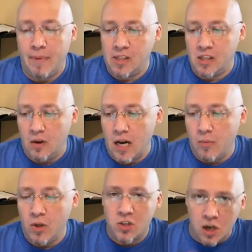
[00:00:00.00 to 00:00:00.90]
And so I'm
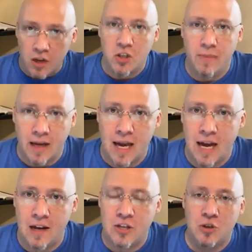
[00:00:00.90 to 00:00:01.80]
going to talk to you about
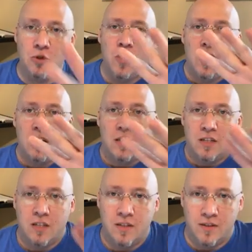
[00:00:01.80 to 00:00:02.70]
how to
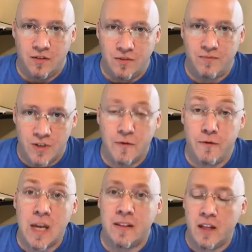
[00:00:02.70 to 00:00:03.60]

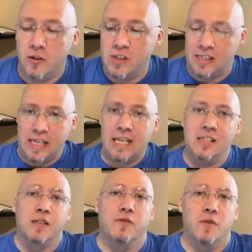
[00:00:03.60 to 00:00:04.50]
defeat those
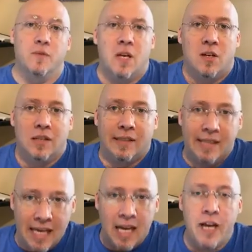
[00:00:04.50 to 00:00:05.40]
seeds of
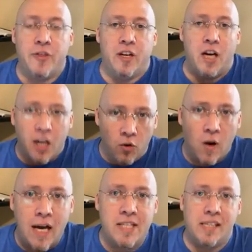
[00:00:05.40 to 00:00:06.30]
death and
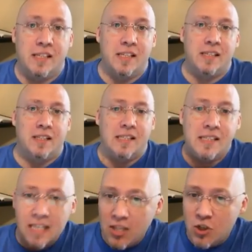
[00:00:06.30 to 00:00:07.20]
unrighteousness and the
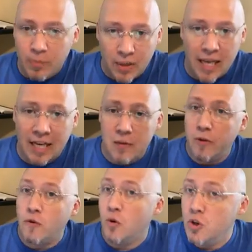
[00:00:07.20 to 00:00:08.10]
seeds you planted
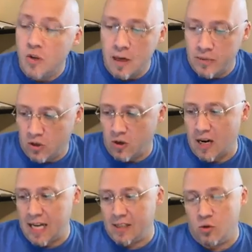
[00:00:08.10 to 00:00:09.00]
before you come to
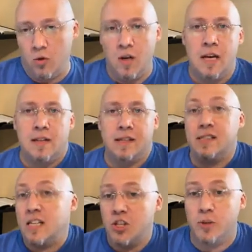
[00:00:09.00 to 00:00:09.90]
Christ or the
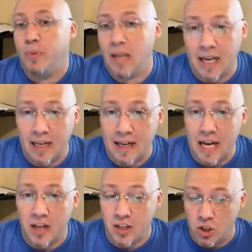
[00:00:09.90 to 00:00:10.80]
seeds you're planting
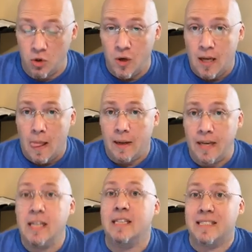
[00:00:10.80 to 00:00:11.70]
now that you
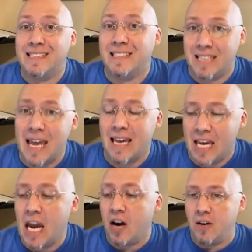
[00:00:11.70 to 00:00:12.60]
need to take
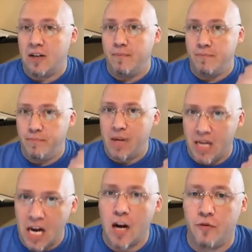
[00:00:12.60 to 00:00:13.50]
care and be
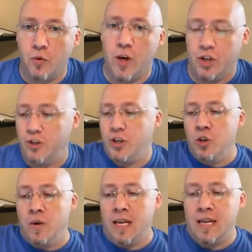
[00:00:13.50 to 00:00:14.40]
careful what you're
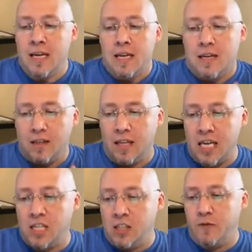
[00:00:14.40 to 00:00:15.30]
doing.
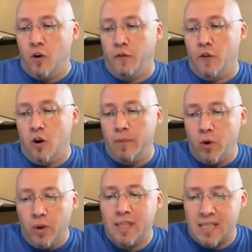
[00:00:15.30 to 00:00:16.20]
Galatians 4 4.
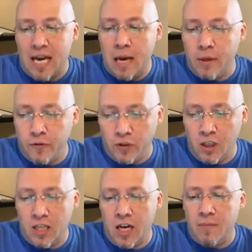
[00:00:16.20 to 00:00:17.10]
But when the time had
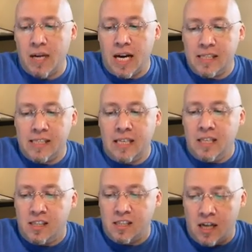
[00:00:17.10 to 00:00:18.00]
fully come, God sent
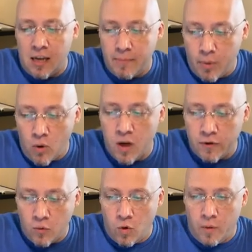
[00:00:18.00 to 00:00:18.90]
his son, born of
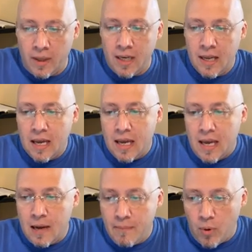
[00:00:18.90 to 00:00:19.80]
a woman
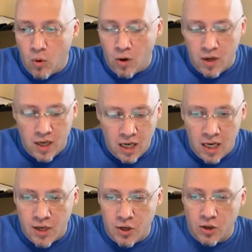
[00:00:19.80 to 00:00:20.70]
and born
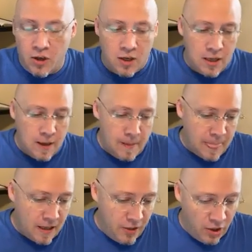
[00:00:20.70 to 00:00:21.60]
under
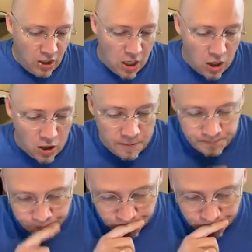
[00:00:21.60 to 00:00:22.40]
the law.